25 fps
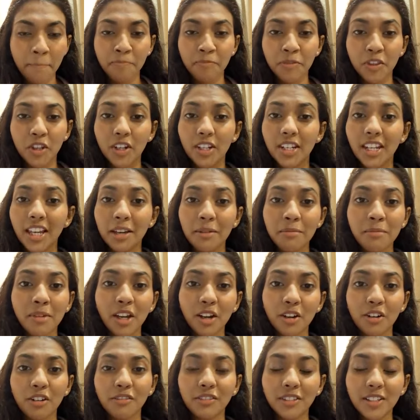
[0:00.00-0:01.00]
to take me
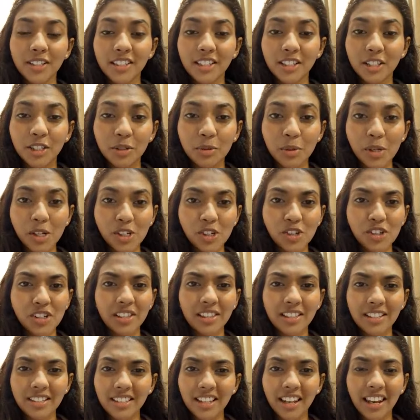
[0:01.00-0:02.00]
out of this situation,
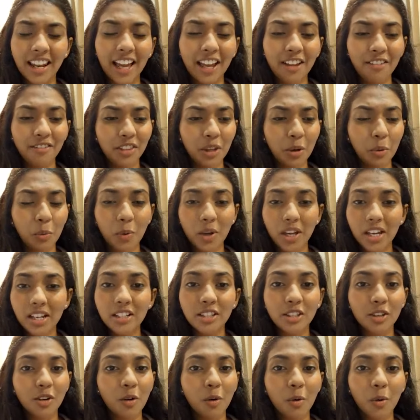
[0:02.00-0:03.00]
this life, the way it's
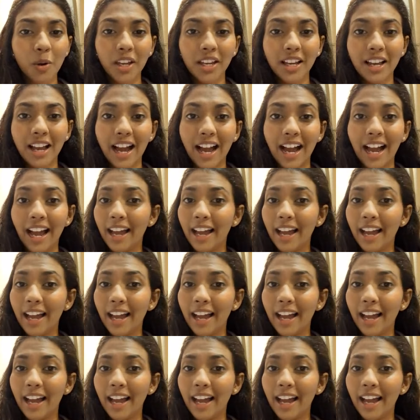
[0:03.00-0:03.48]
going.